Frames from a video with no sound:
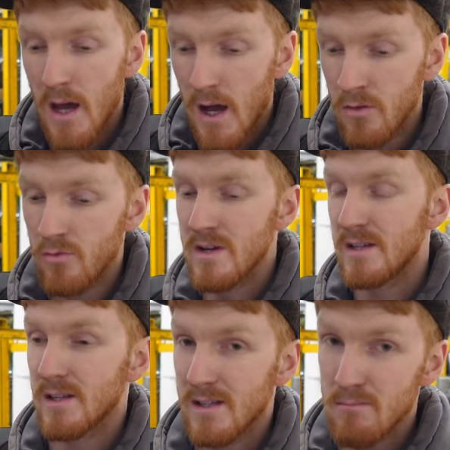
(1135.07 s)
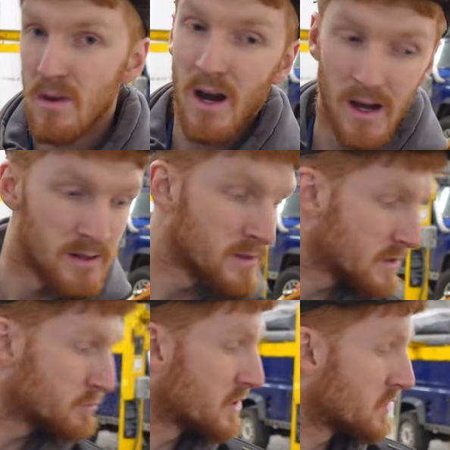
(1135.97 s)
And the reason it's in my hand
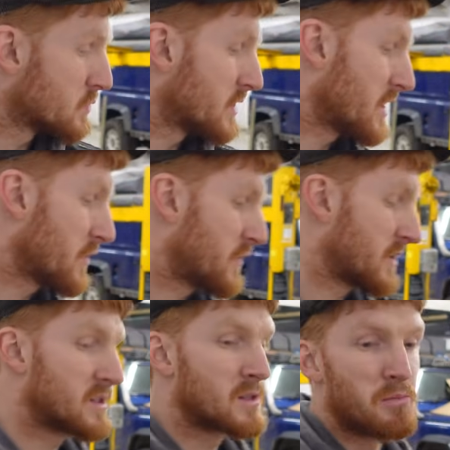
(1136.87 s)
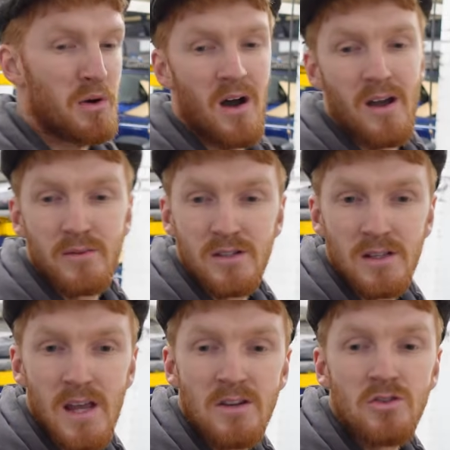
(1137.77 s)
is because when I fitted the pipes to
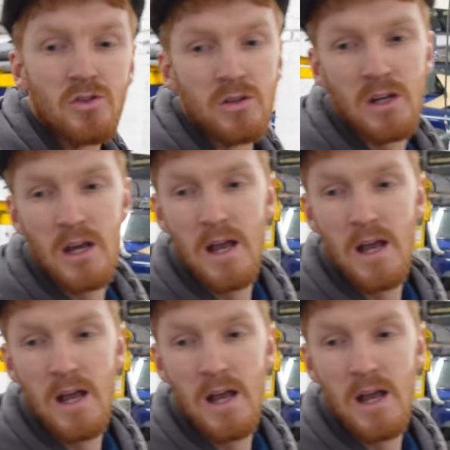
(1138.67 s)
the engine,